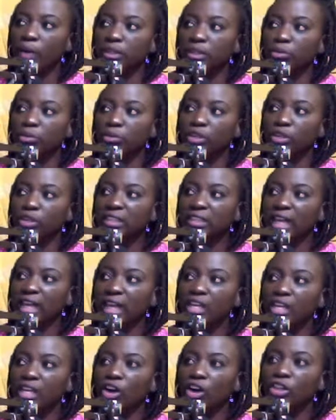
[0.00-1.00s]
more
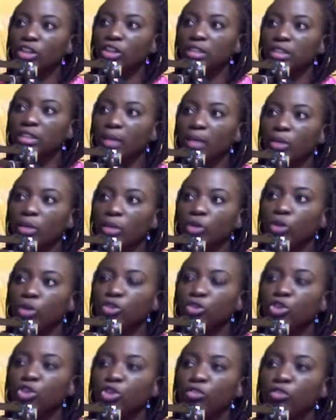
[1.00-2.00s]
telling us about
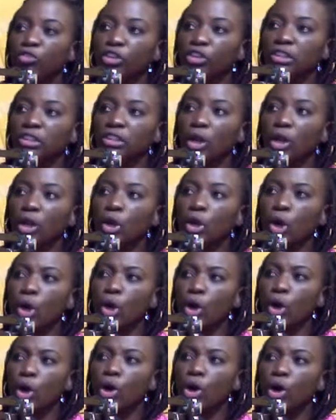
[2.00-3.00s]
universal
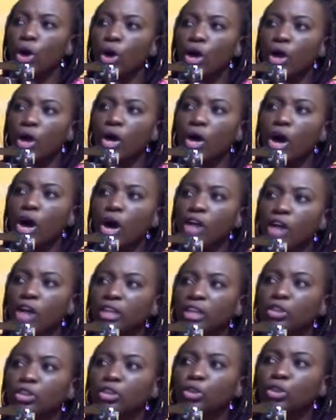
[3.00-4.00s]
law on a
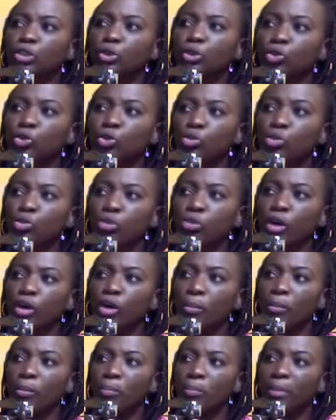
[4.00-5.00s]
tube.
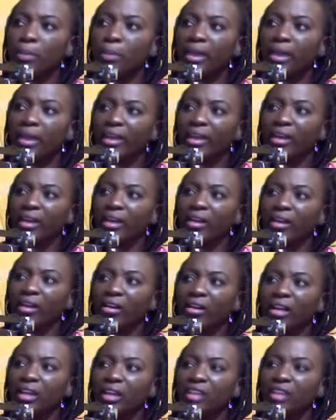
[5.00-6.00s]
Compare
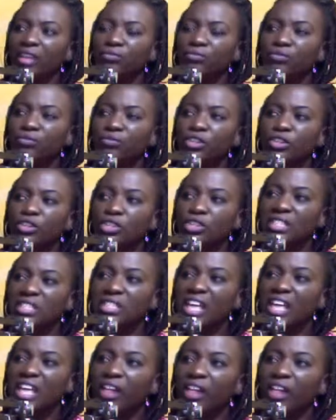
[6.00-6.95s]
it for yourself.